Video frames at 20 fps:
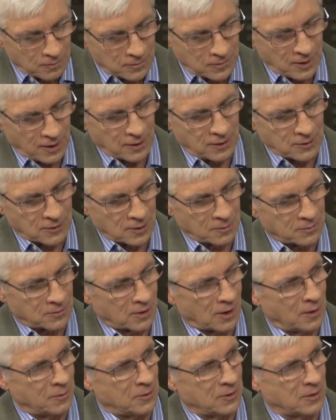taking some
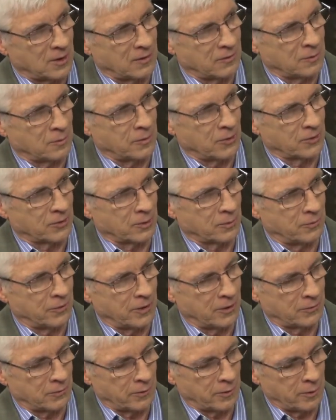time each day for personal
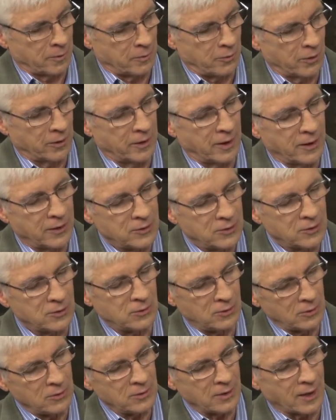prayer is really important. As you
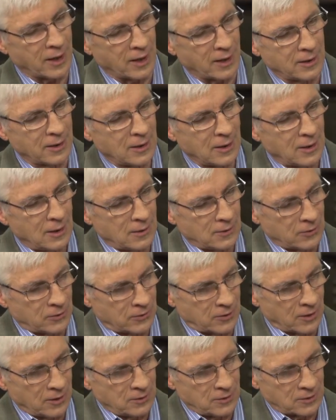do that, the
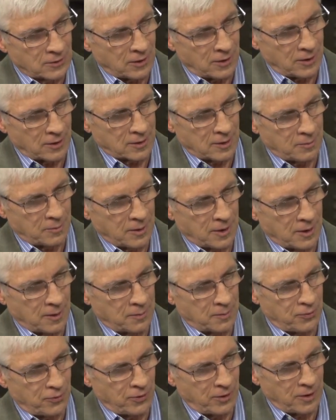saints talk
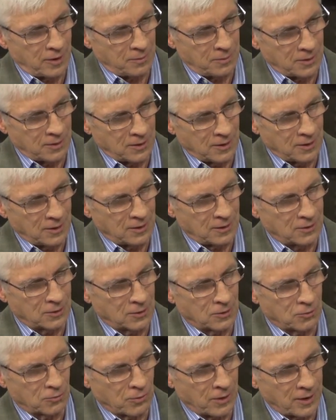about prayer beginning to
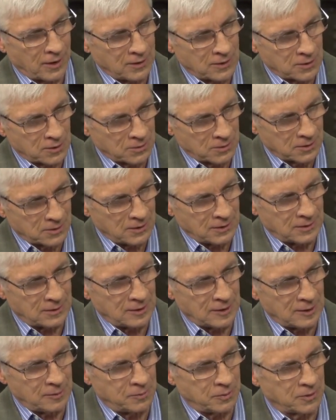gradually
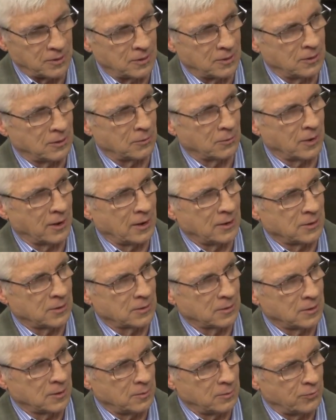deepen,
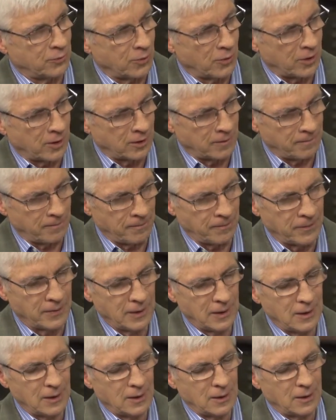gradually broaden,
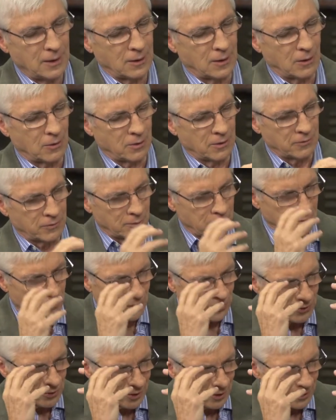going from
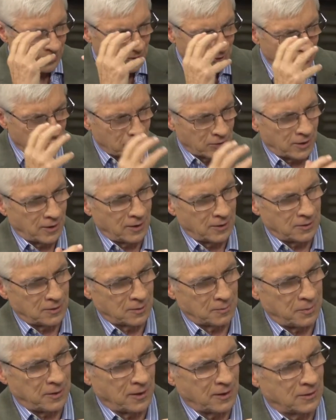just us trying
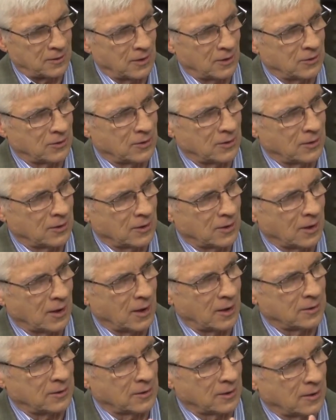to pay attention to
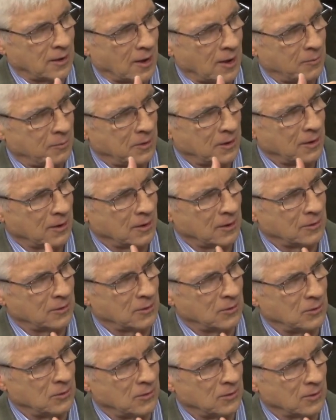God beginning
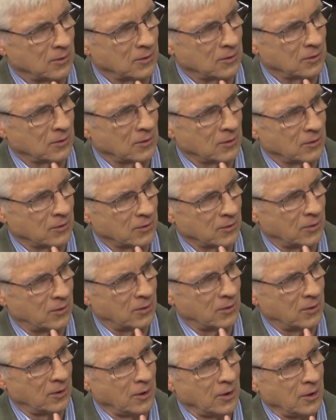to do things in our
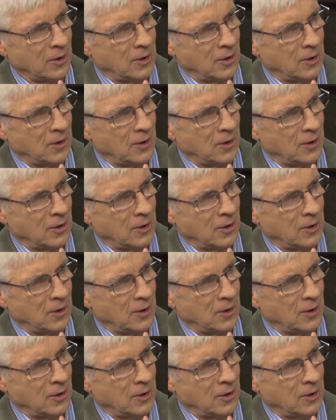soul.